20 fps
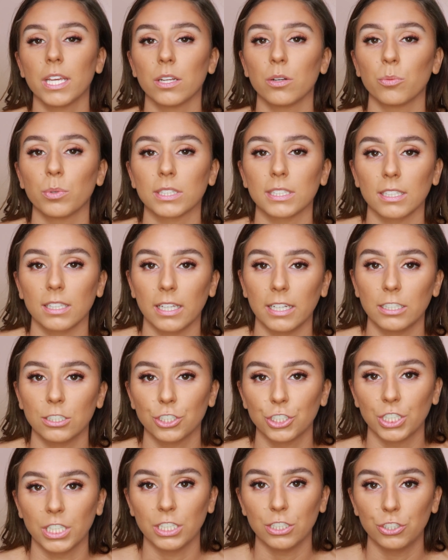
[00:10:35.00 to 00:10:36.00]
in with a
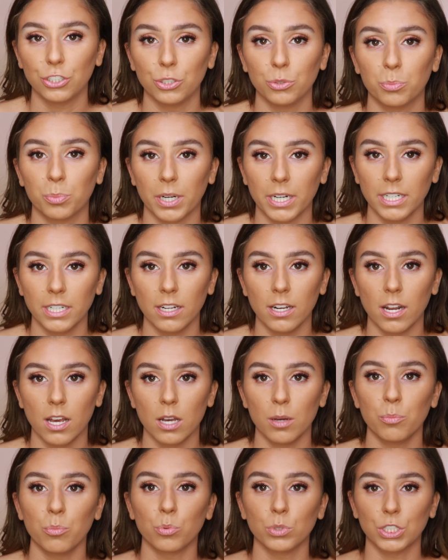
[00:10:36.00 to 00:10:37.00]
lighter shade to brighten it
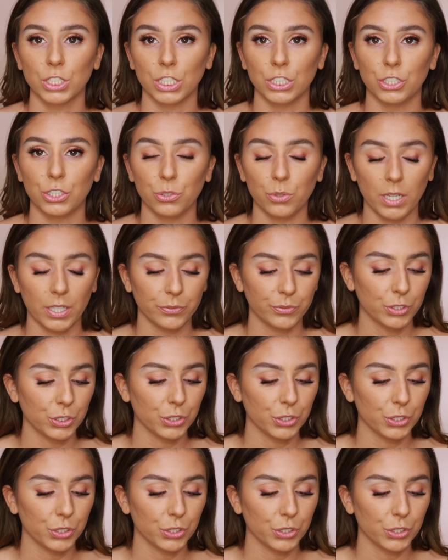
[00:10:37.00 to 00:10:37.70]
up, which I do have